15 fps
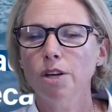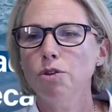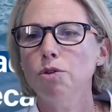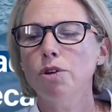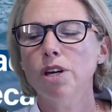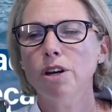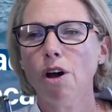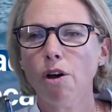
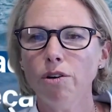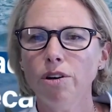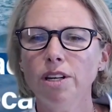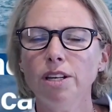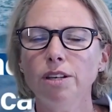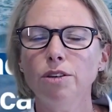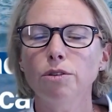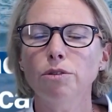you can
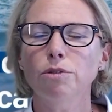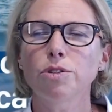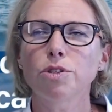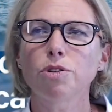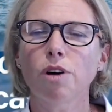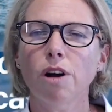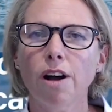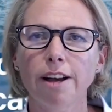only use
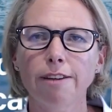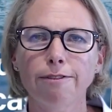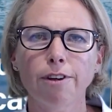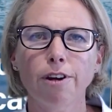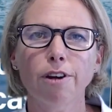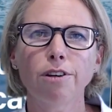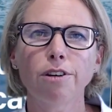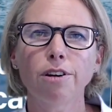your
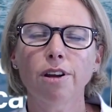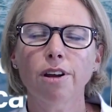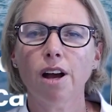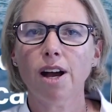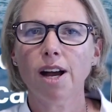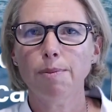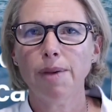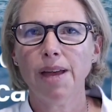iPhone,
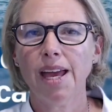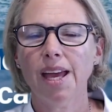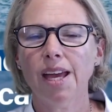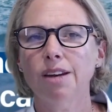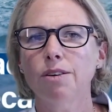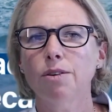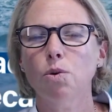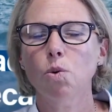
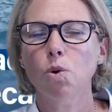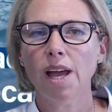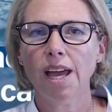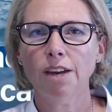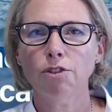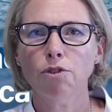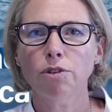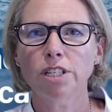iPad or
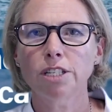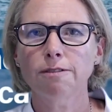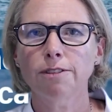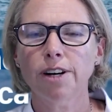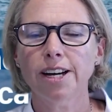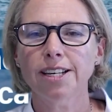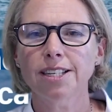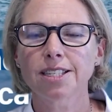Android
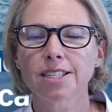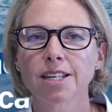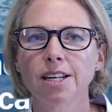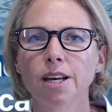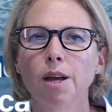device.